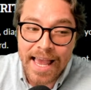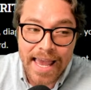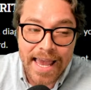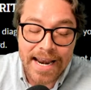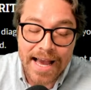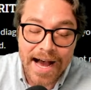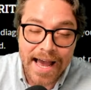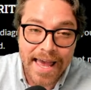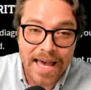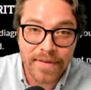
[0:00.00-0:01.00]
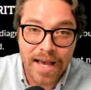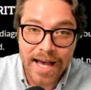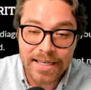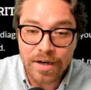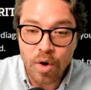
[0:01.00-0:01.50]
and I have
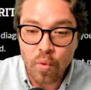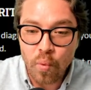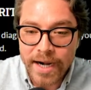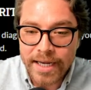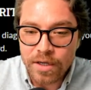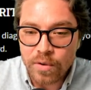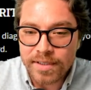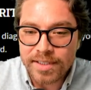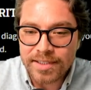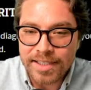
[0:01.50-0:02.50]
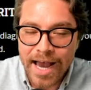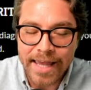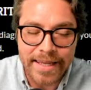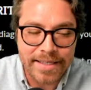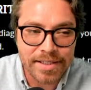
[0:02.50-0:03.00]
gotten radio
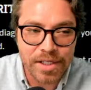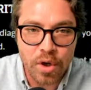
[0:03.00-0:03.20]
silence.